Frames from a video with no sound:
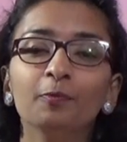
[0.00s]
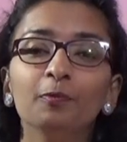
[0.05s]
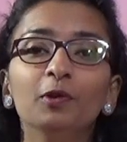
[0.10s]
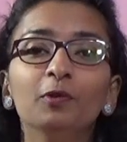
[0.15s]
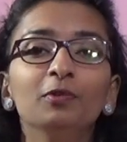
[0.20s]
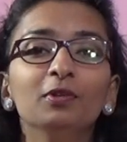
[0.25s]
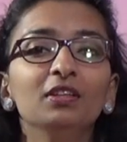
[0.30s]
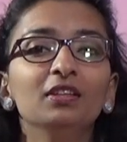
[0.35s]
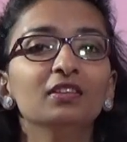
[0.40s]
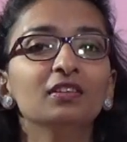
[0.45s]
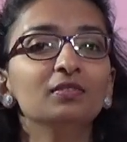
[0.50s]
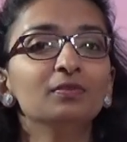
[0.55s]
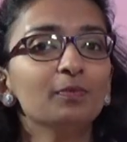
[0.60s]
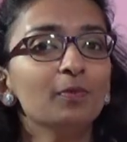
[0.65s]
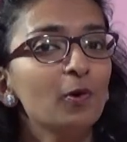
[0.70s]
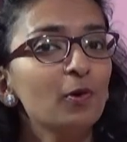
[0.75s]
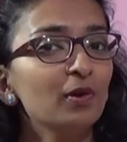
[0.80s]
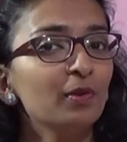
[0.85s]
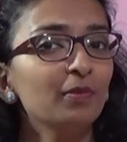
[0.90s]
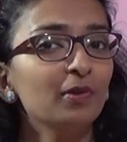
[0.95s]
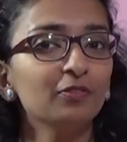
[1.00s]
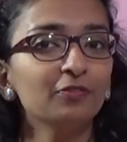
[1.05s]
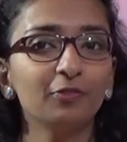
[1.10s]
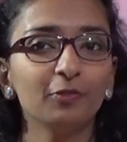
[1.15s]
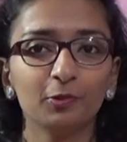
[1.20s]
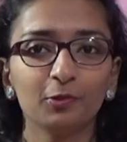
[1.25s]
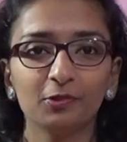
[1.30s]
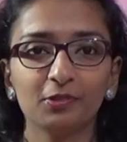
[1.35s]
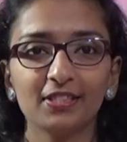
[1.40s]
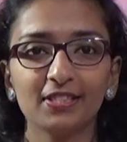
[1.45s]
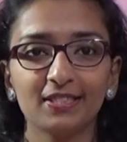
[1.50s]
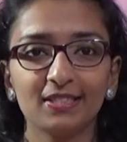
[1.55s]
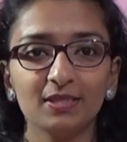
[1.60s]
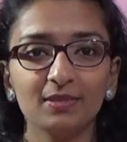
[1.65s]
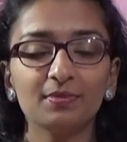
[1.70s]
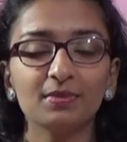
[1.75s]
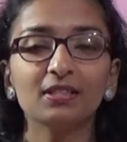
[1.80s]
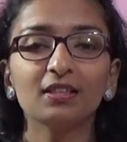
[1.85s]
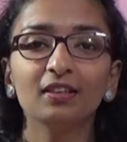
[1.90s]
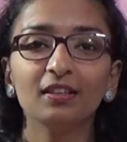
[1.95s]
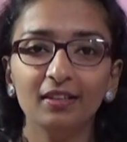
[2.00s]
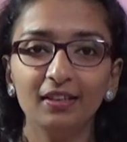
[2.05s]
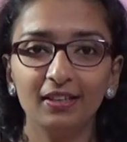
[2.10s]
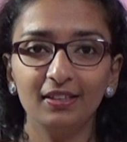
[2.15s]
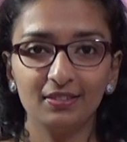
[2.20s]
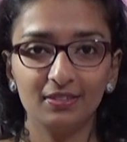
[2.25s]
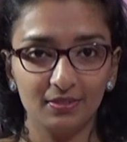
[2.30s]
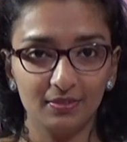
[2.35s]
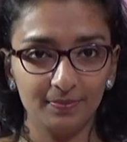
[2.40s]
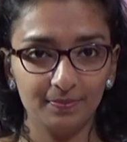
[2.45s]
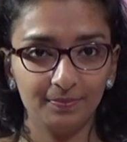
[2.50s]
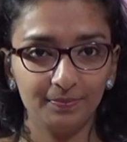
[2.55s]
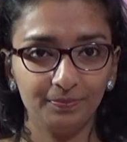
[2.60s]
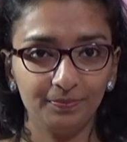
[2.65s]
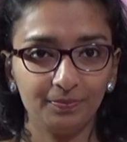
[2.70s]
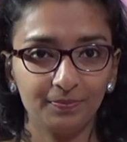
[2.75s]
We will learn more about photosystems later.